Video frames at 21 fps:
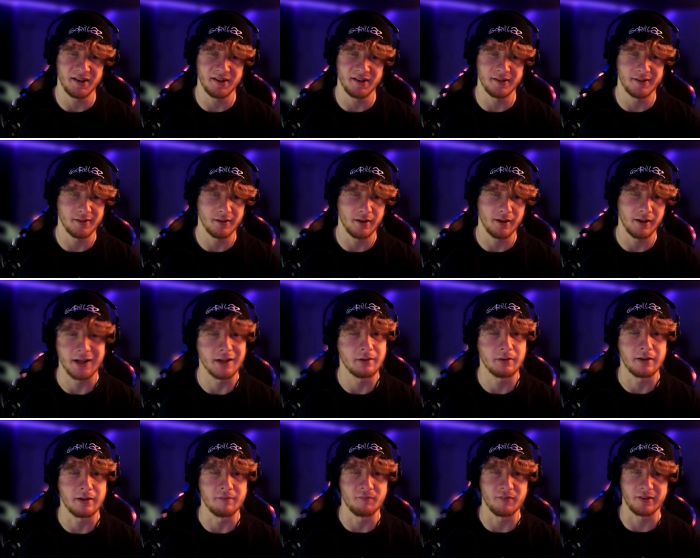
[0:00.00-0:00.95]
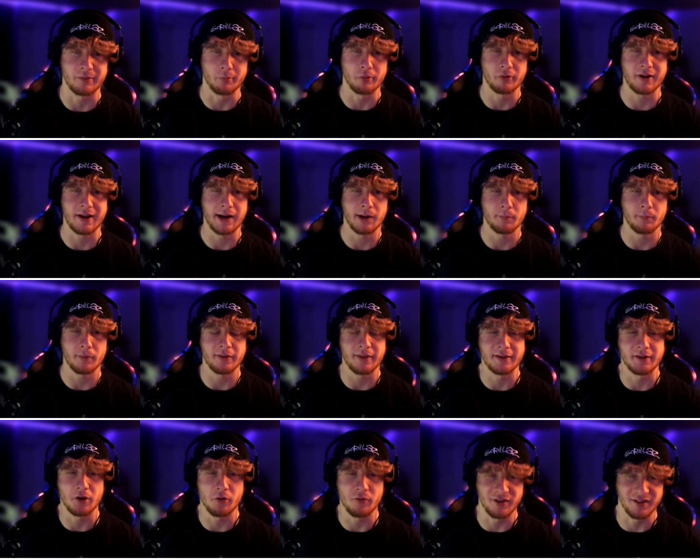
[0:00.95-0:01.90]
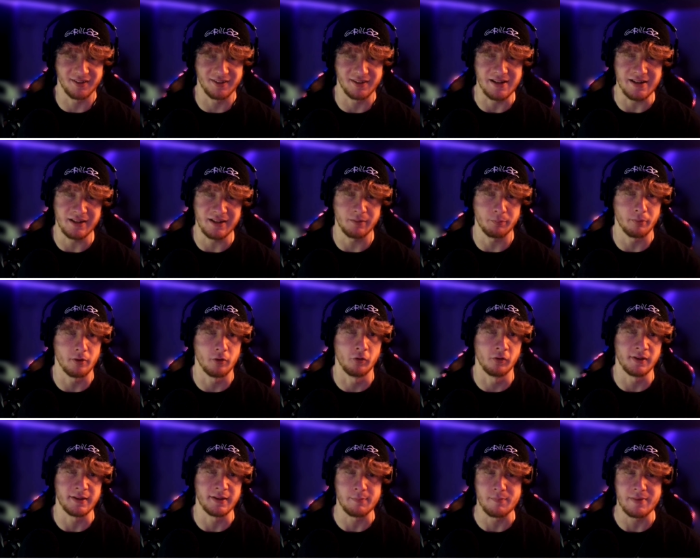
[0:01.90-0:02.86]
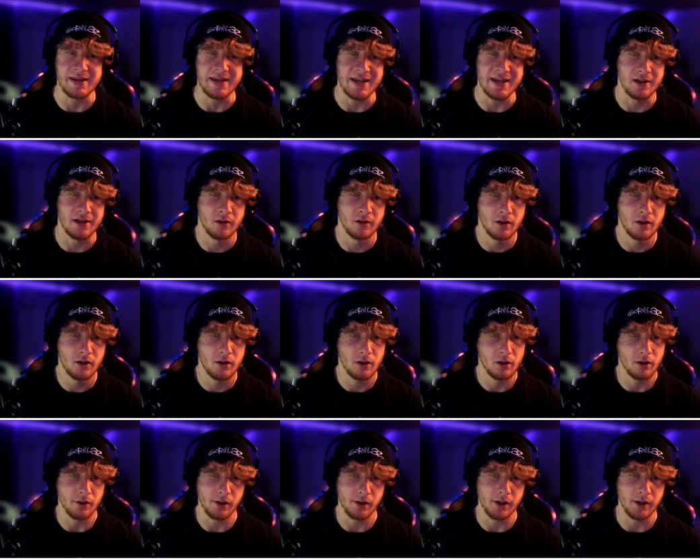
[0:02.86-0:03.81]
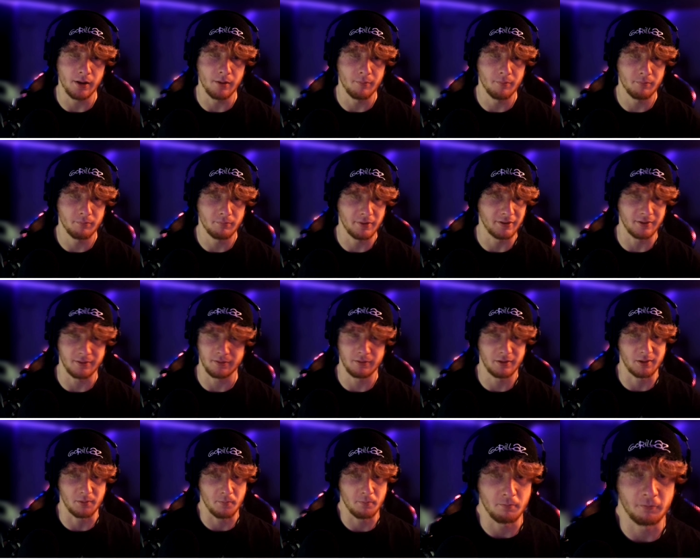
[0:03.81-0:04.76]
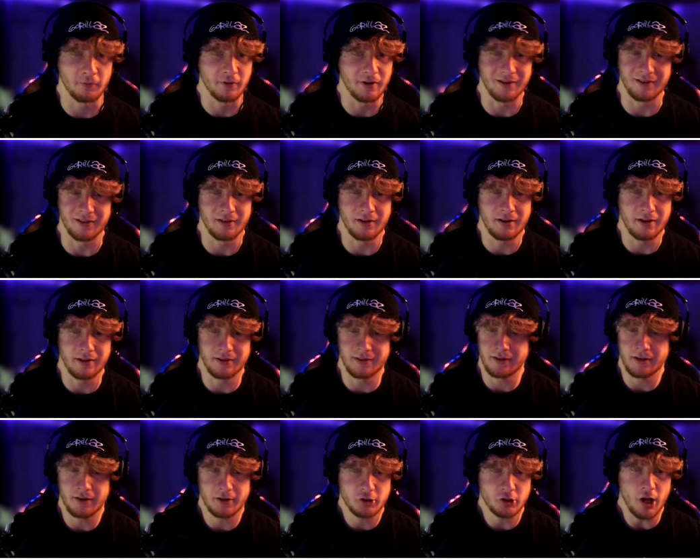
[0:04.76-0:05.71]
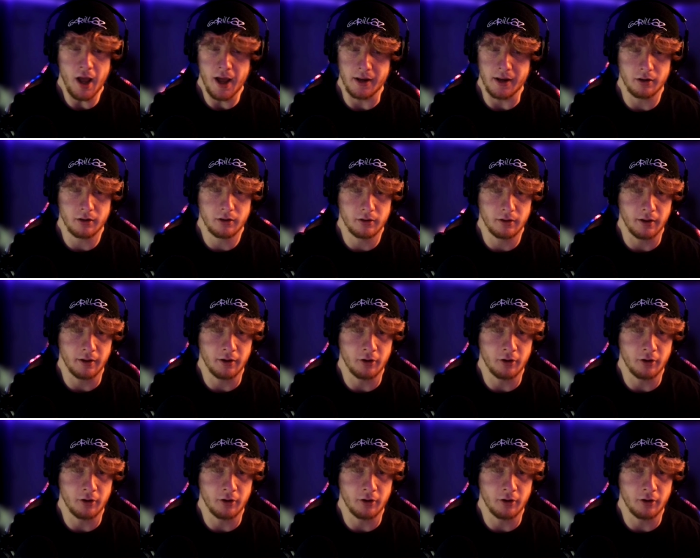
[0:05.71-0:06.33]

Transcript: and my invisible camera that no one sees but only me, uh, it's some reason is in the shot.